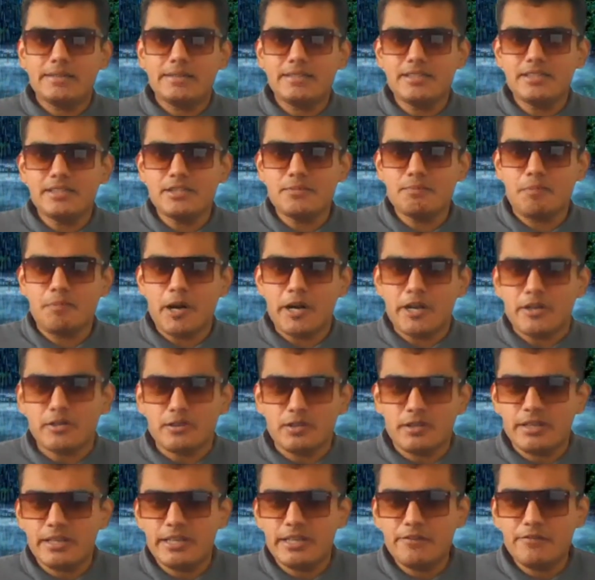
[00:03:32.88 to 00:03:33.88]
this is
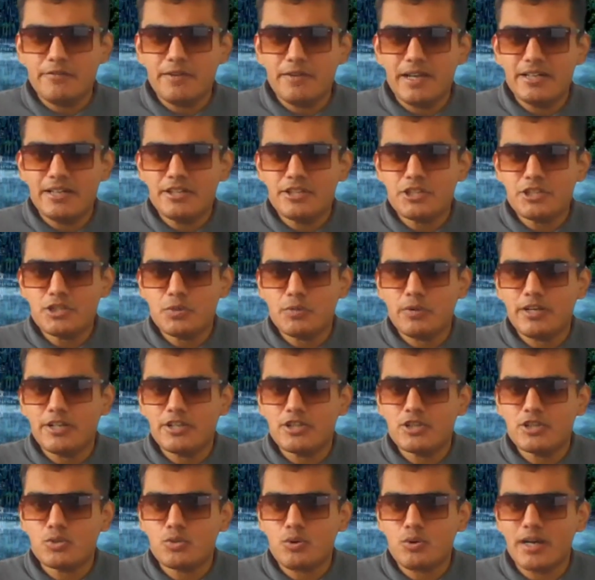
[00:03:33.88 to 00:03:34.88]
particularly when
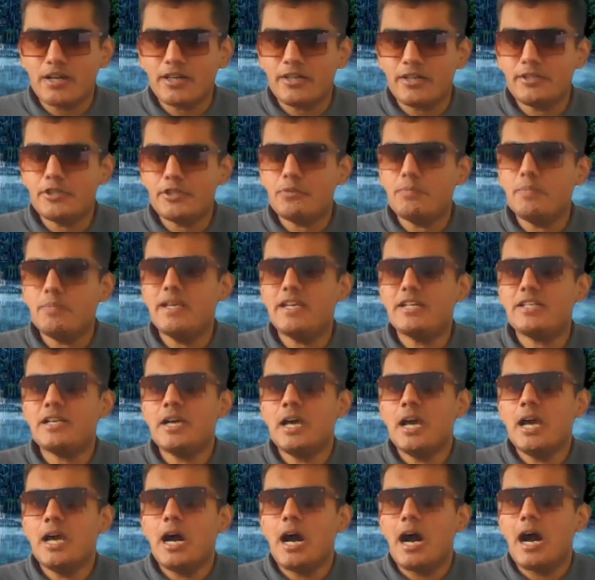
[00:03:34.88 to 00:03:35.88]
students struggle to meet